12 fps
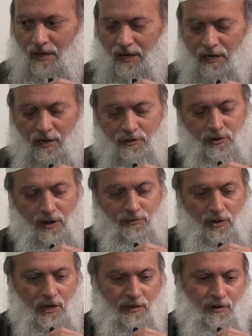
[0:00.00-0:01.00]
And to
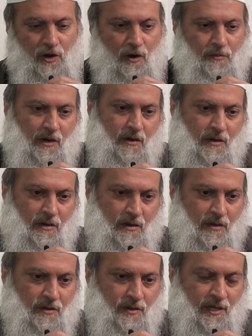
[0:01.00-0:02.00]
Abdullah ibn Umar,
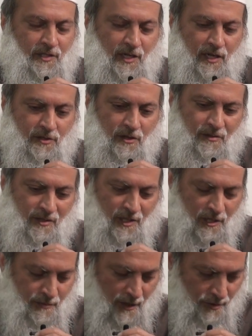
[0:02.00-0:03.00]
he said to him, he
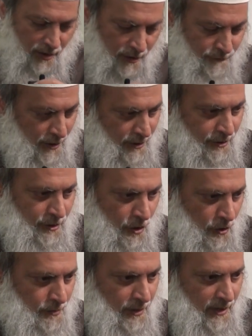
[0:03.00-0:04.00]
says, my grandfather
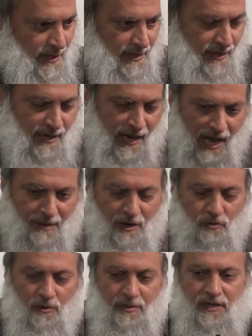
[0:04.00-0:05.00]
told me that the
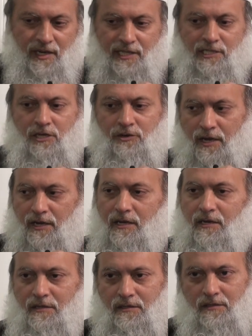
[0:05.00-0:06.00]
Kaaba will be
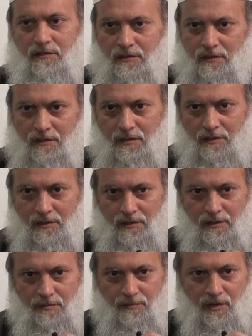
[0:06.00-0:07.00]
desecrated
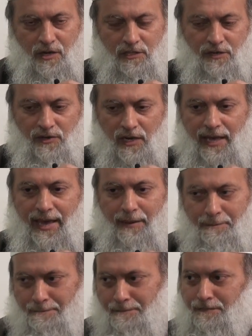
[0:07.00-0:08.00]
because of a
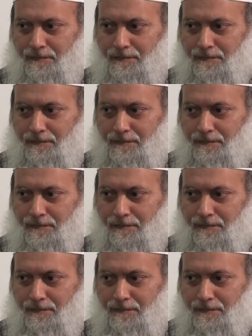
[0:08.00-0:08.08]
lamb.